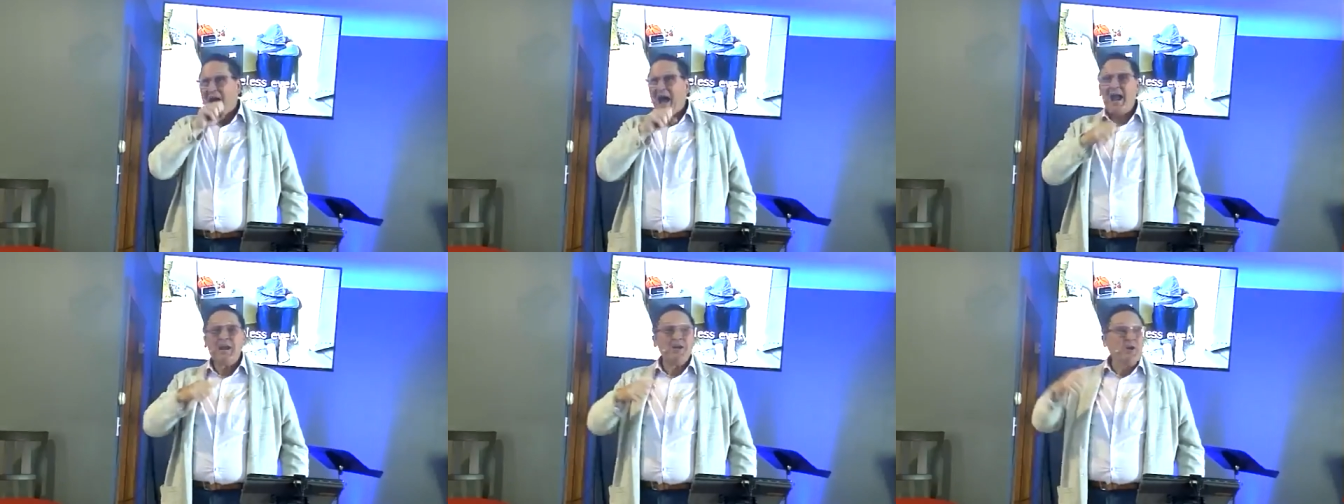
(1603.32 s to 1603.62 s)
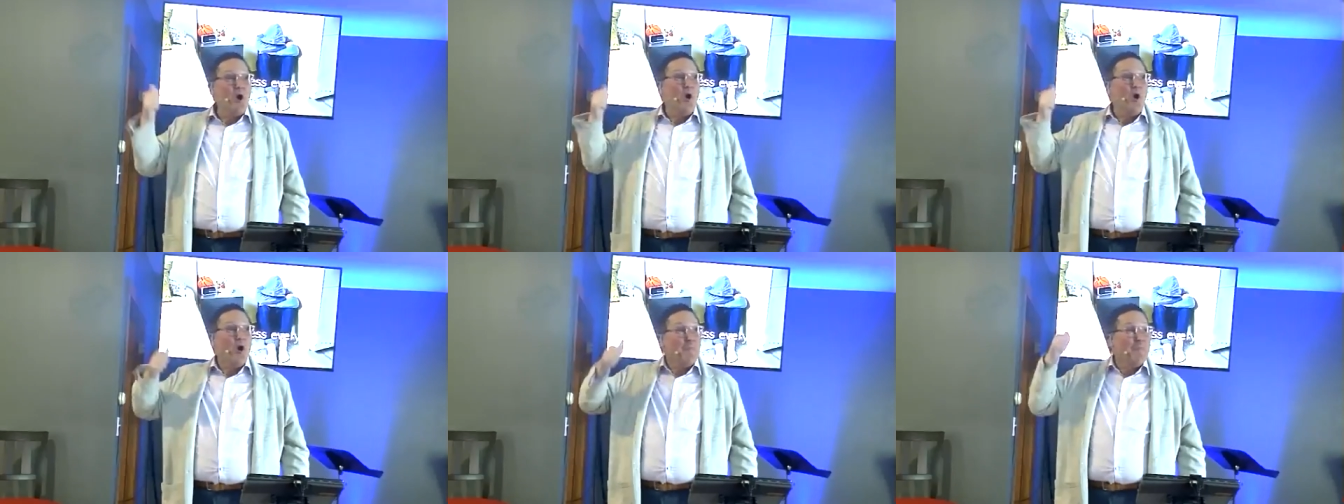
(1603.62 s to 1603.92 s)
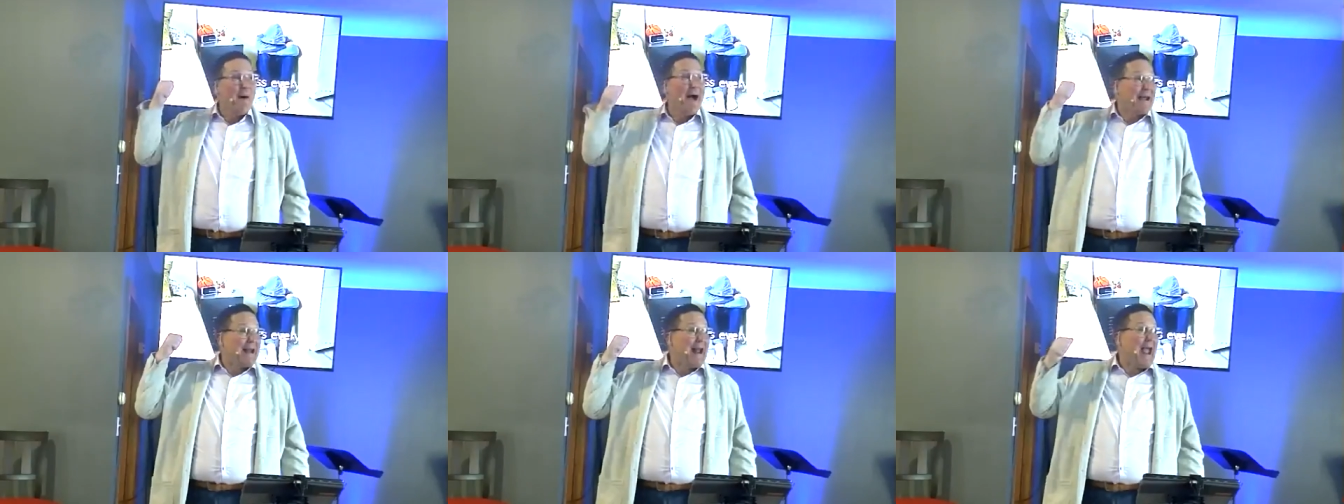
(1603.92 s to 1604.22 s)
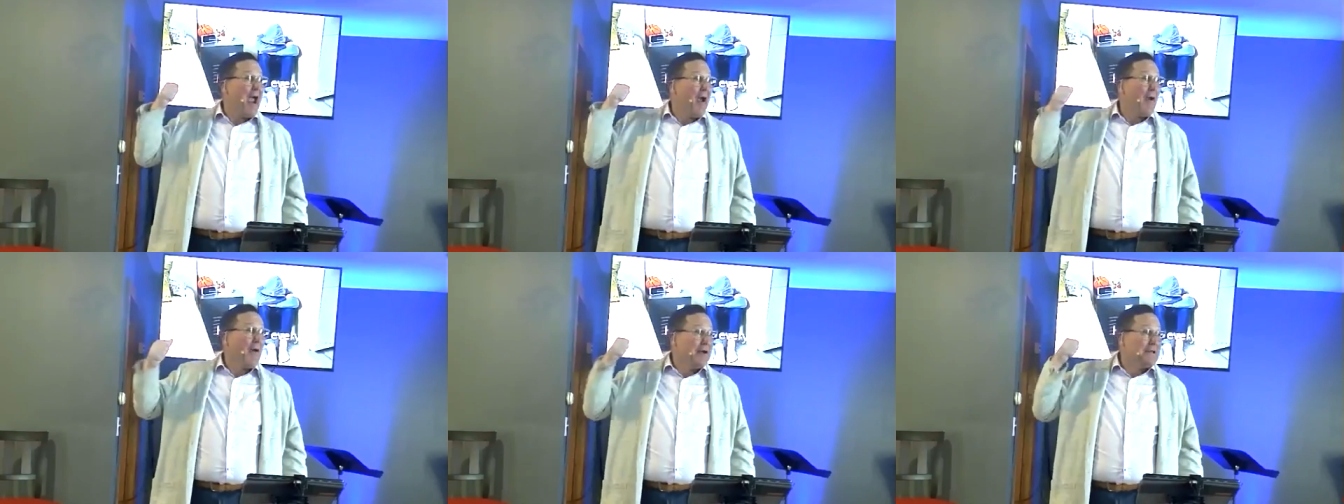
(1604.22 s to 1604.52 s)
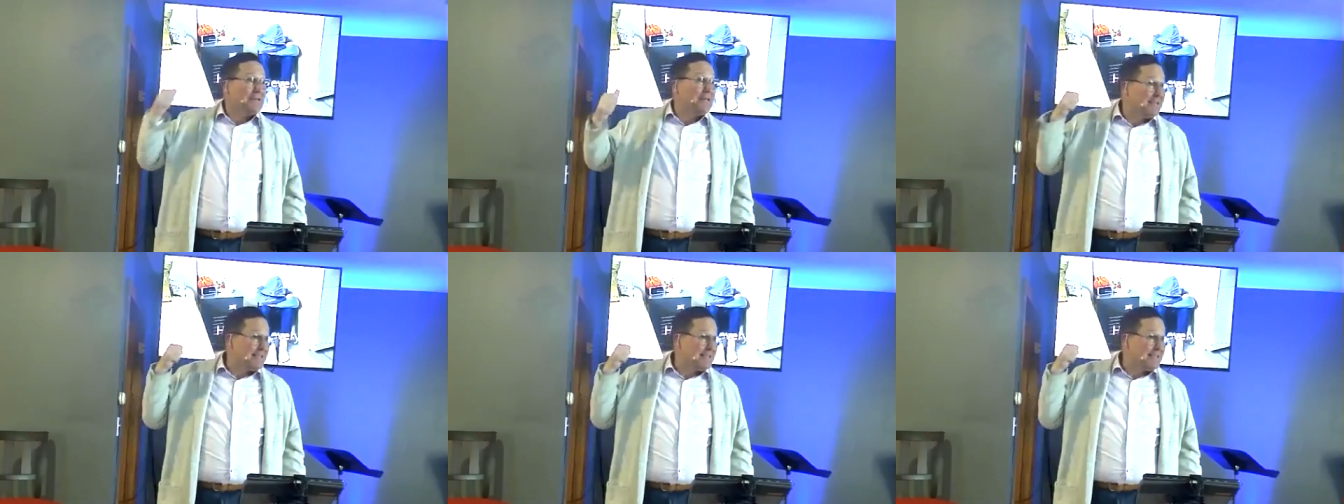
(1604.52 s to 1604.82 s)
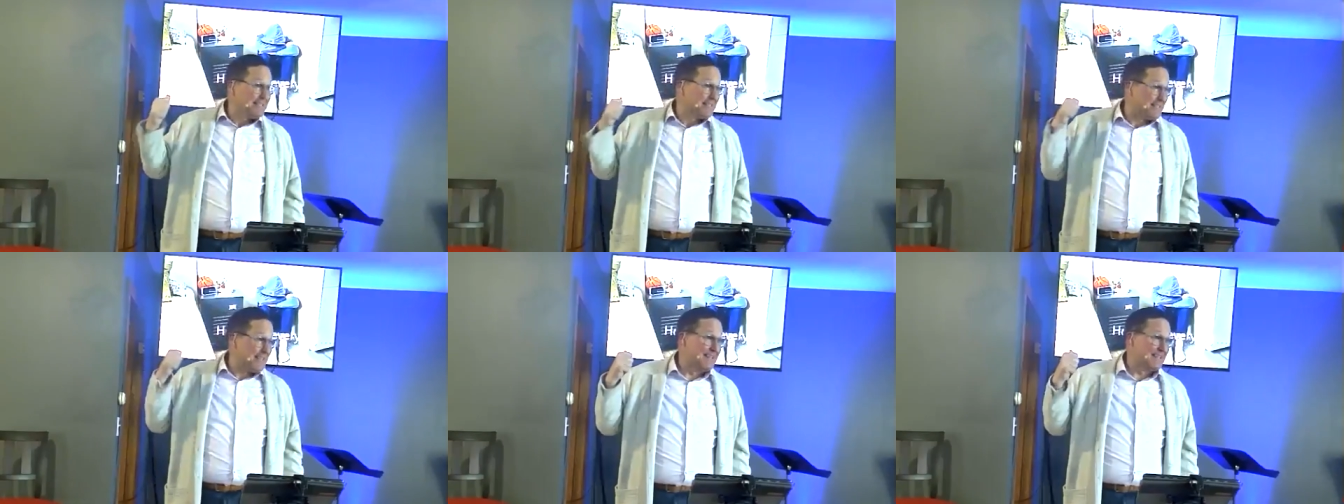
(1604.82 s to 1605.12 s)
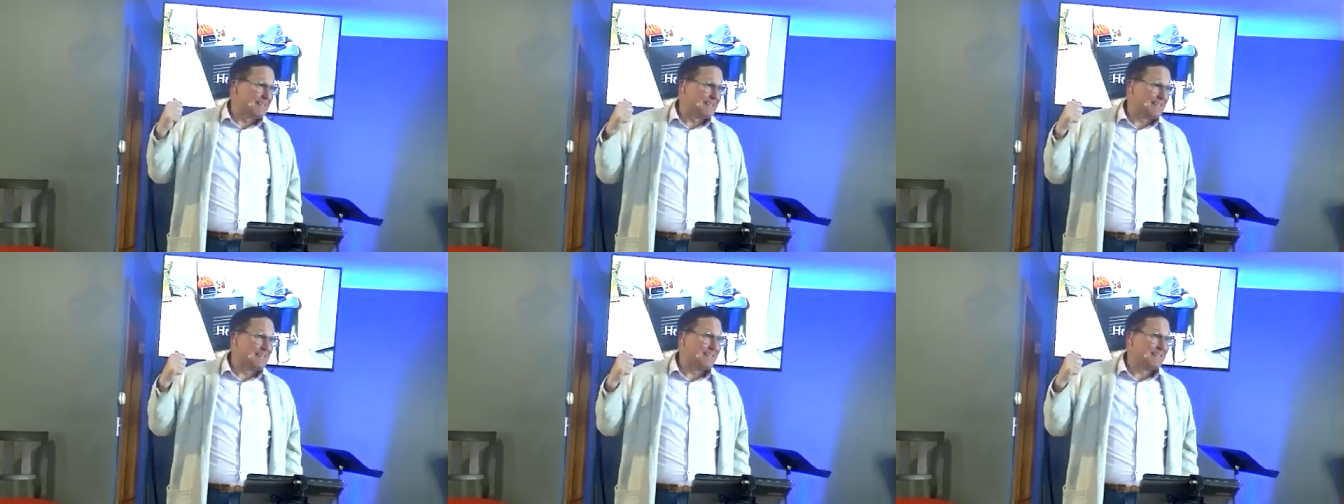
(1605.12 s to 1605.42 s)
I know what my inheritance
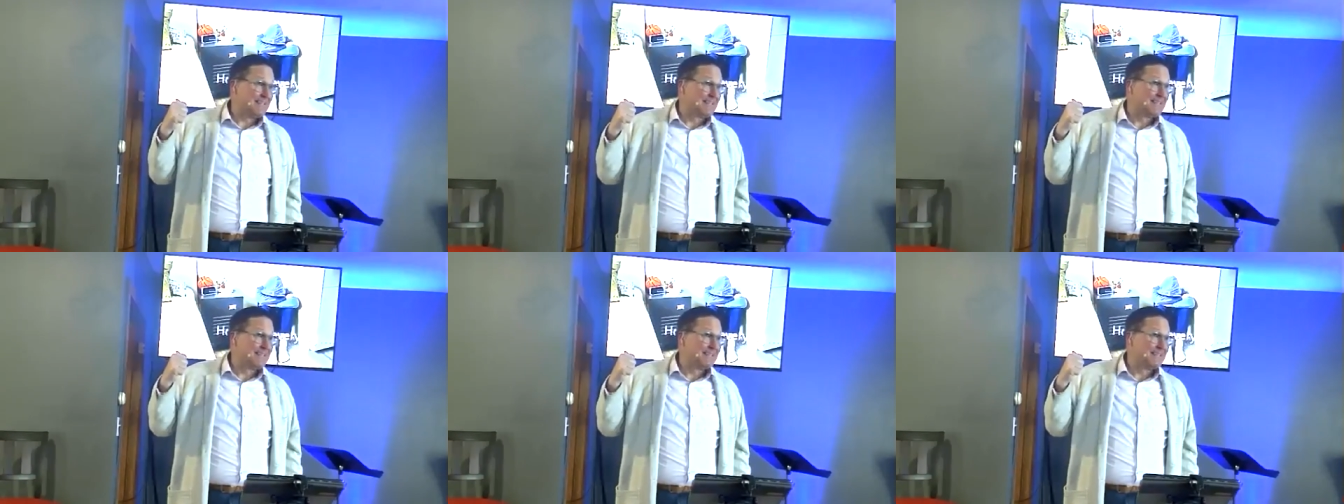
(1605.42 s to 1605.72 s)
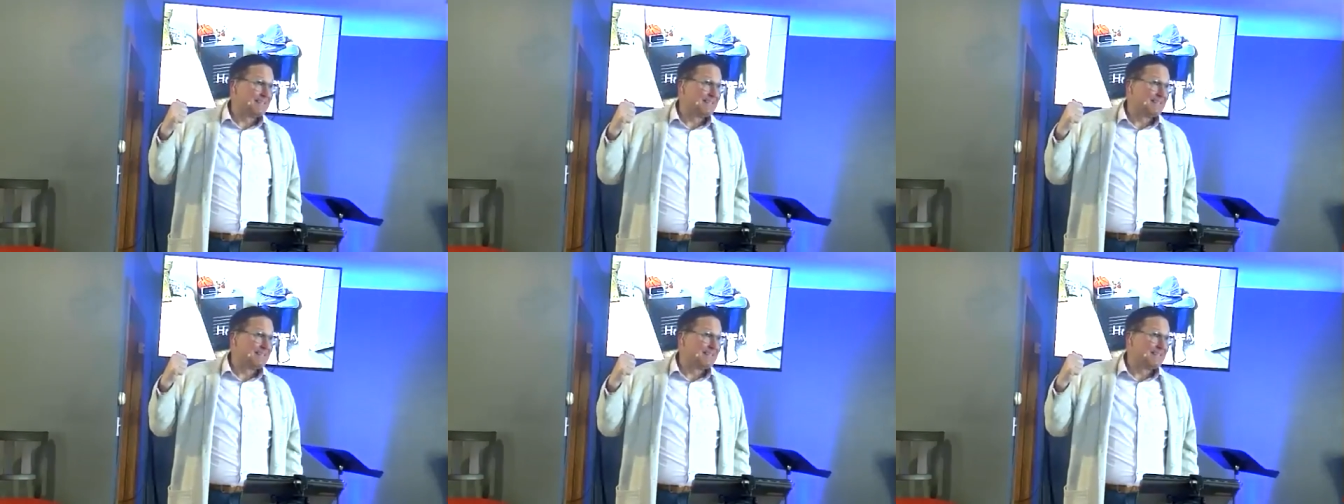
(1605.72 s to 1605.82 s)
is.